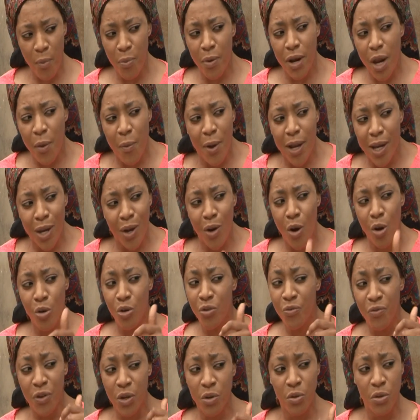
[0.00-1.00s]
our brother, where they call
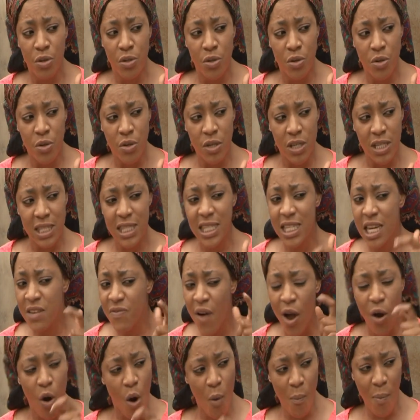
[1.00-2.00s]
the Venus, still
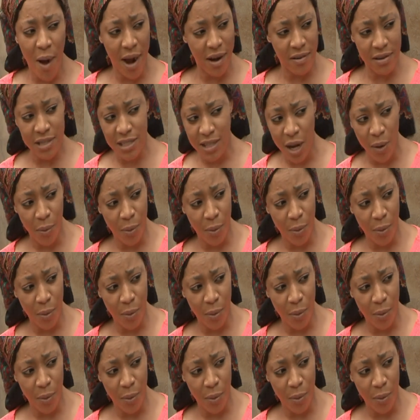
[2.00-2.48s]
never come back rich